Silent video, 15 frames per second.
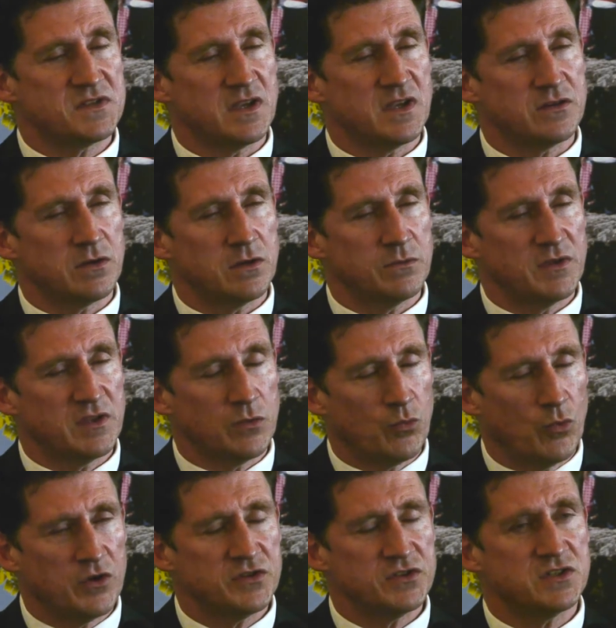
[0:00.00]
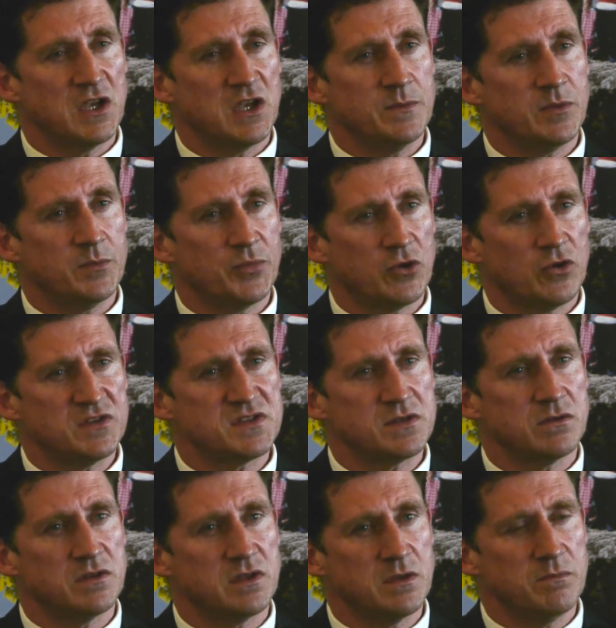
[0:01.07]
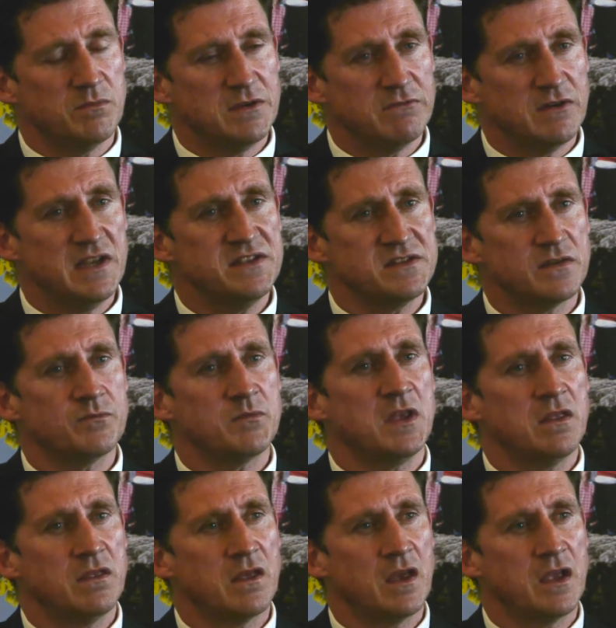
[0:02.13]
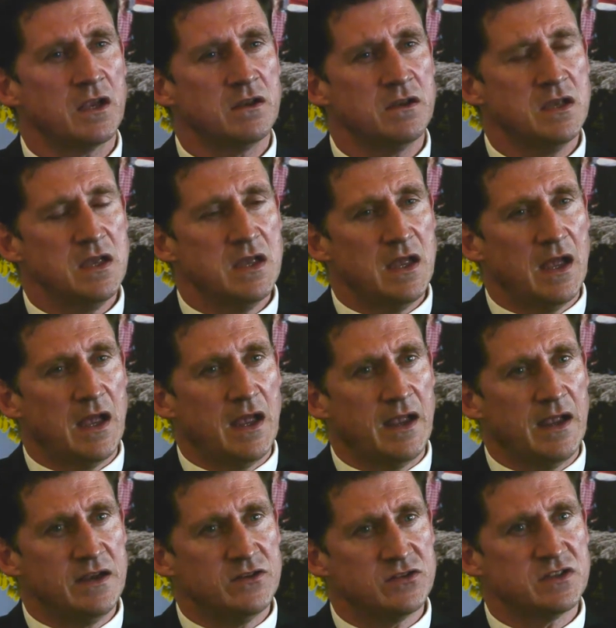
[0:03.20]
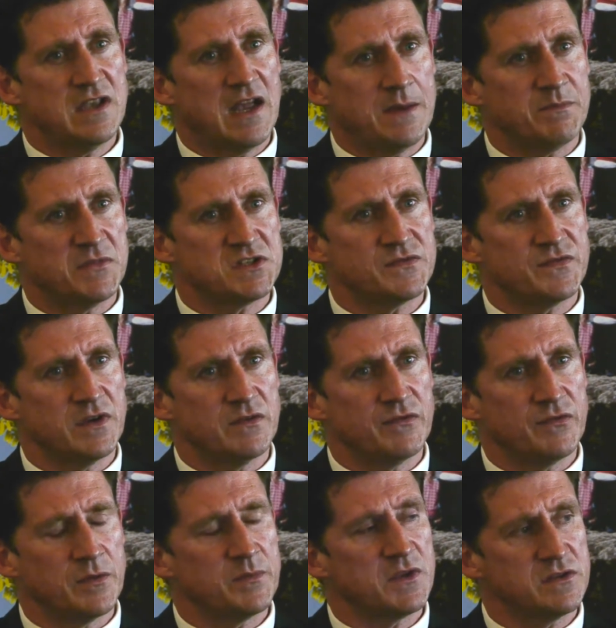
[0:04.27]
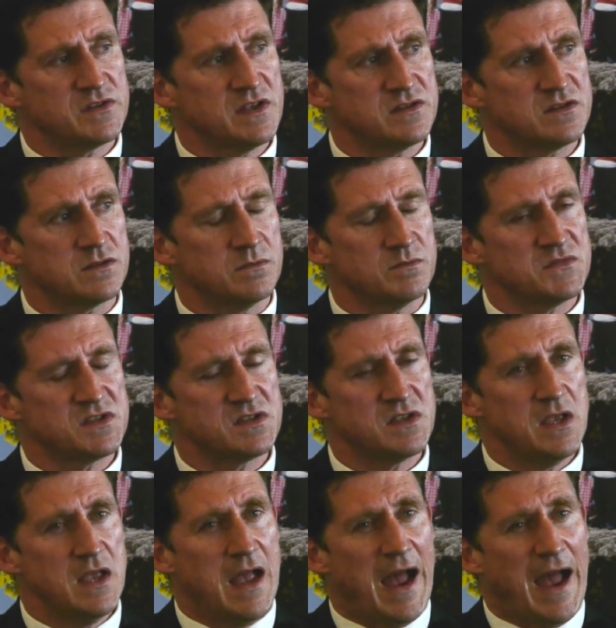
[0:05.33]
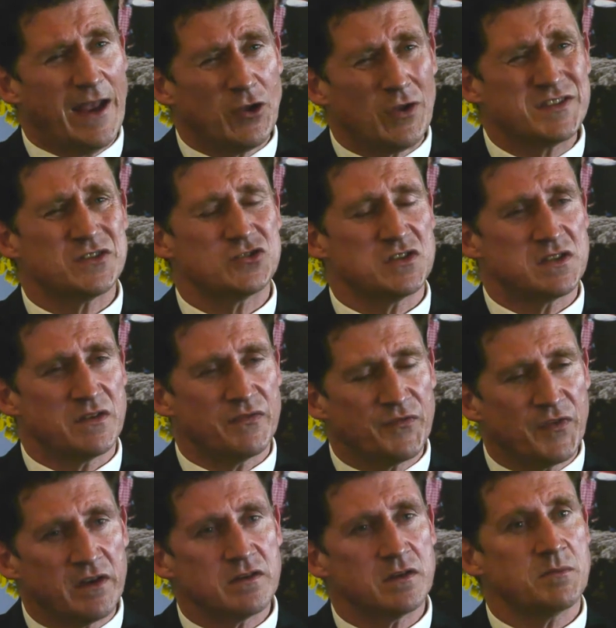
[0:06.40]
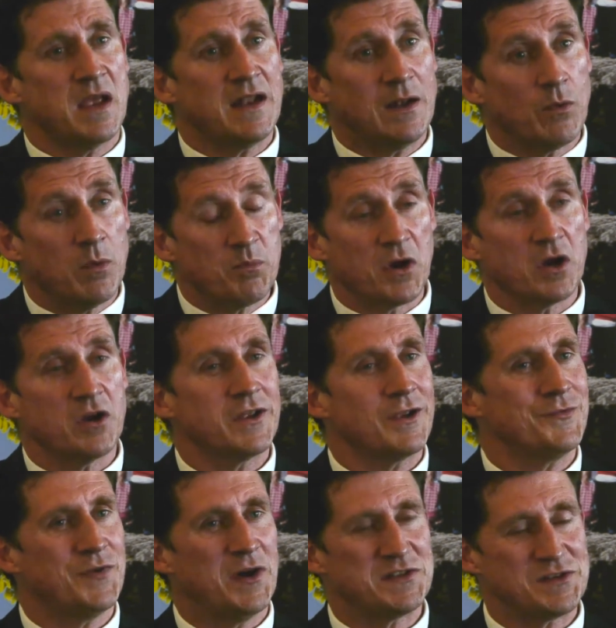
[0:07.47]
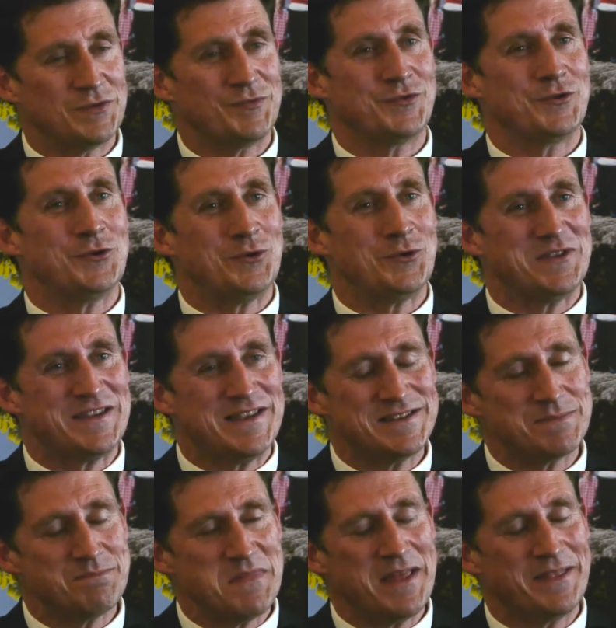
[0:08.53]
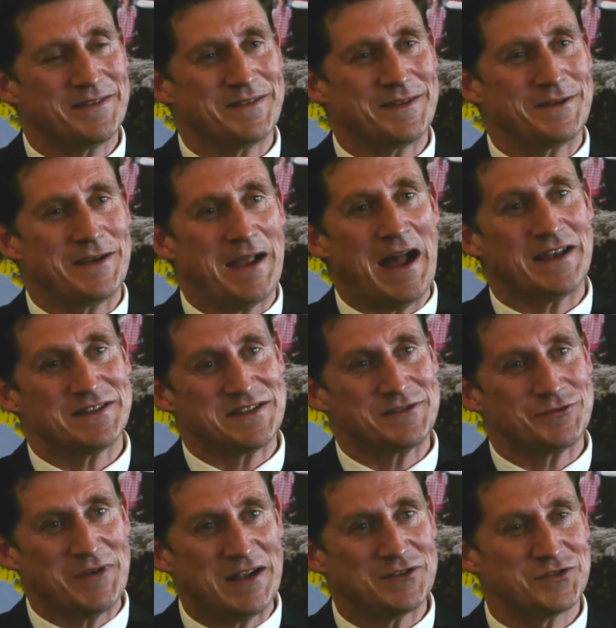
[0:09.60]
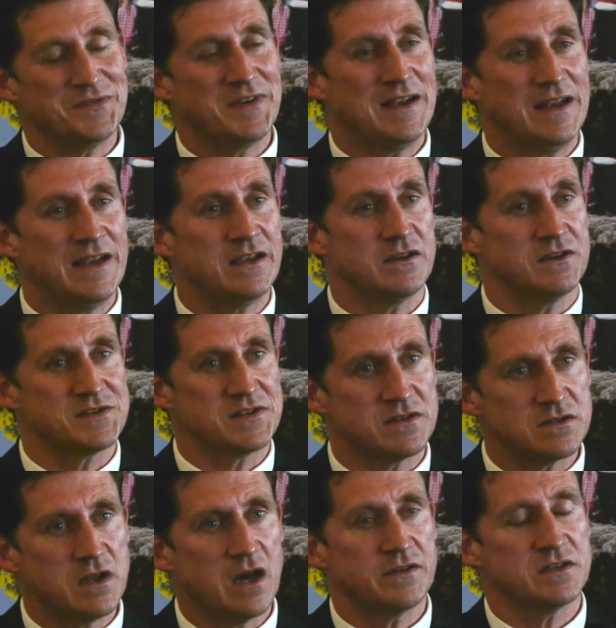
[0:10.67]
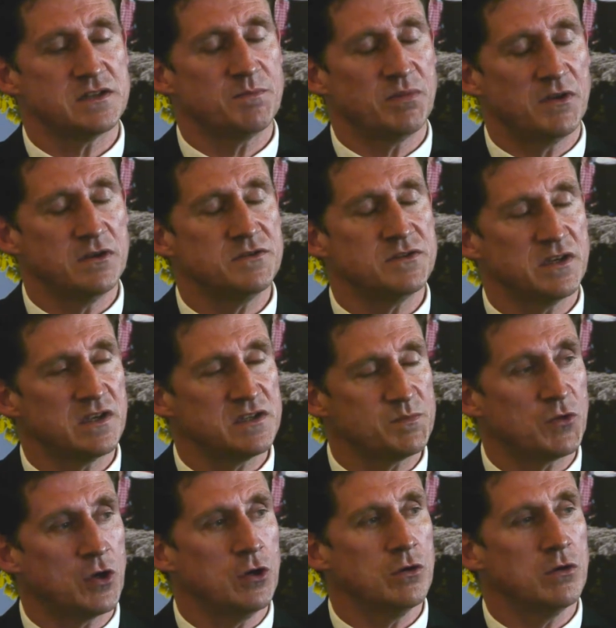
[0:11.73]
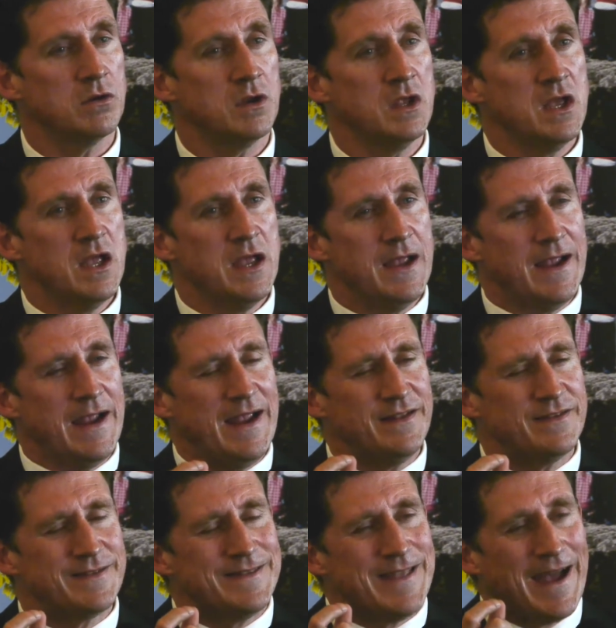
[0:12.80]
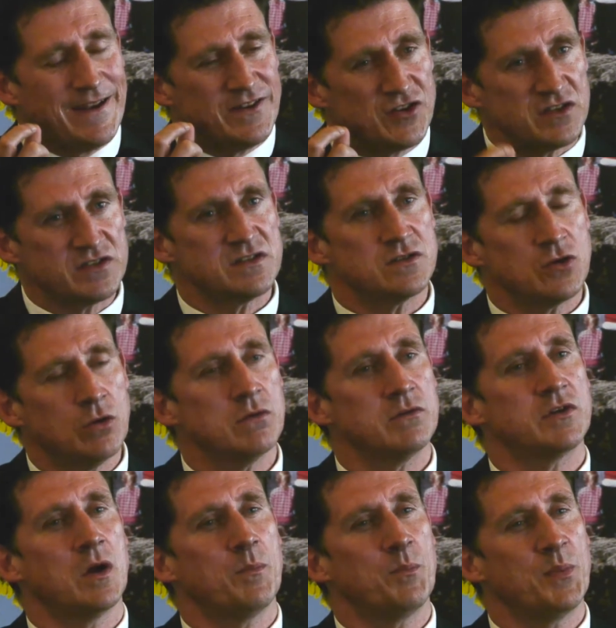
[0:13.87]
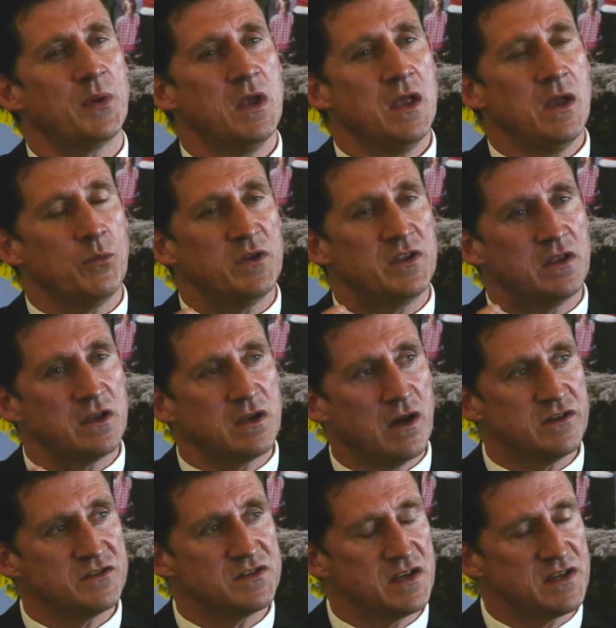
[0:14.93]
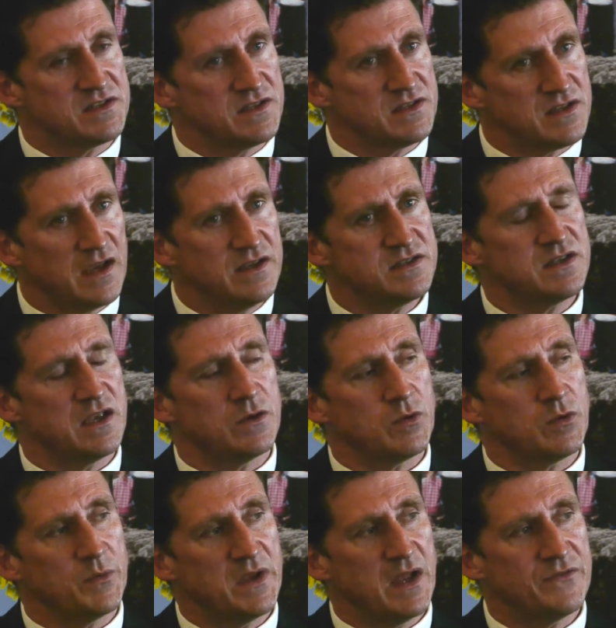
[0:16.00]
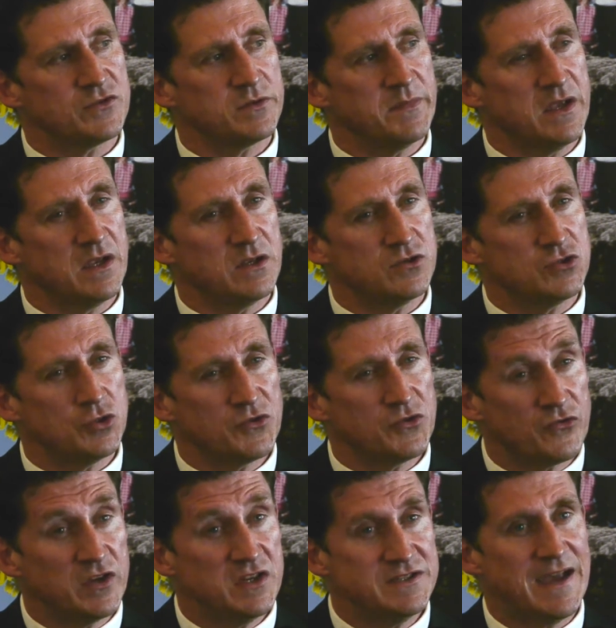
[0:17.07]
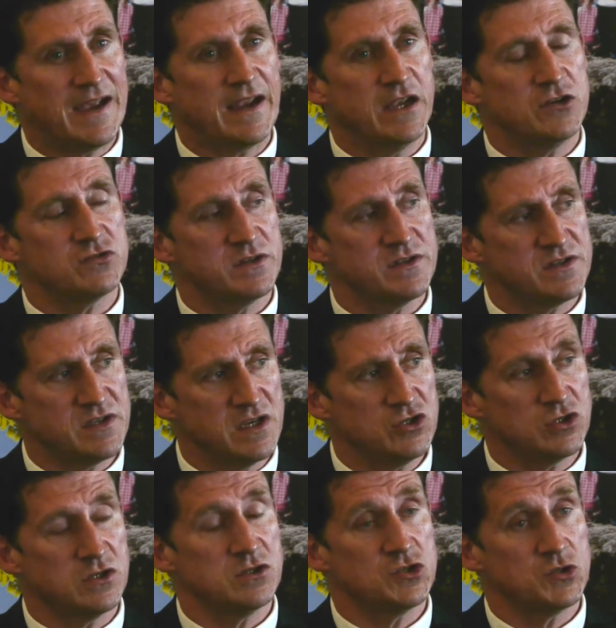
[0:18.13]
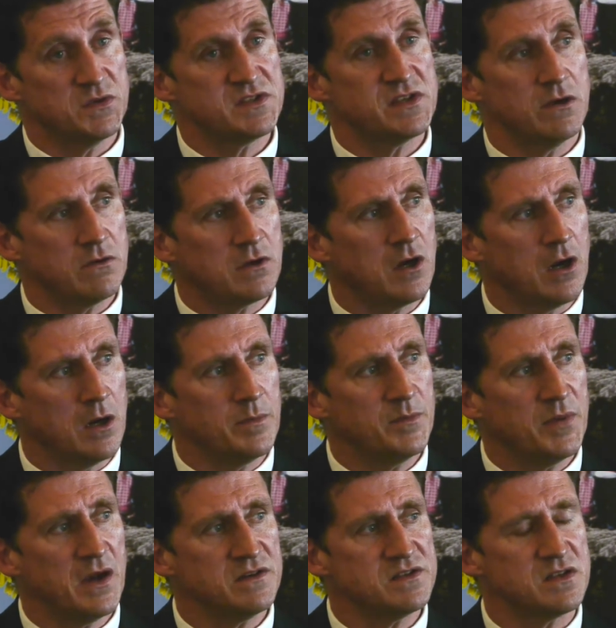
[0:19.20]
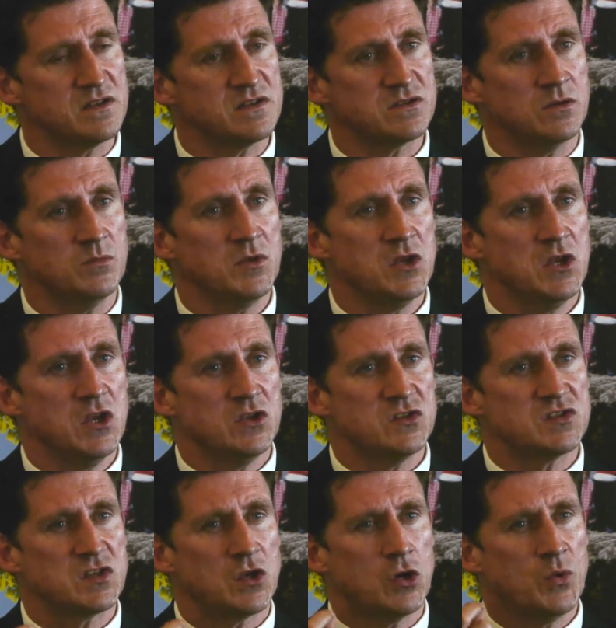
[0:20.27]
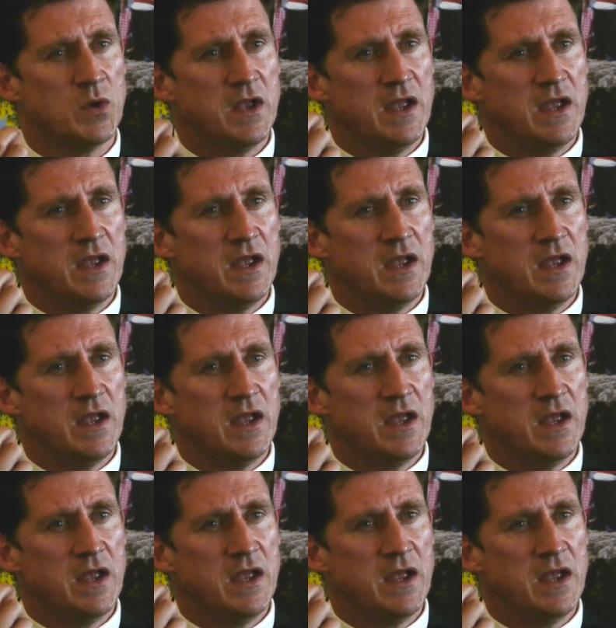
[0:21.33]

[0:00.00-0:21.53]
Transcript: that are with the water table, but also the release of methane into the atmosphere from the systems, and also just the fundamental, we're burning a fossil fuel. This myth that gas is relatively clean because not as polluting as coal, that doesn't hold up within the context, as I said, where we have to make a 2 or 3 decade transition to a zero carbon power system. So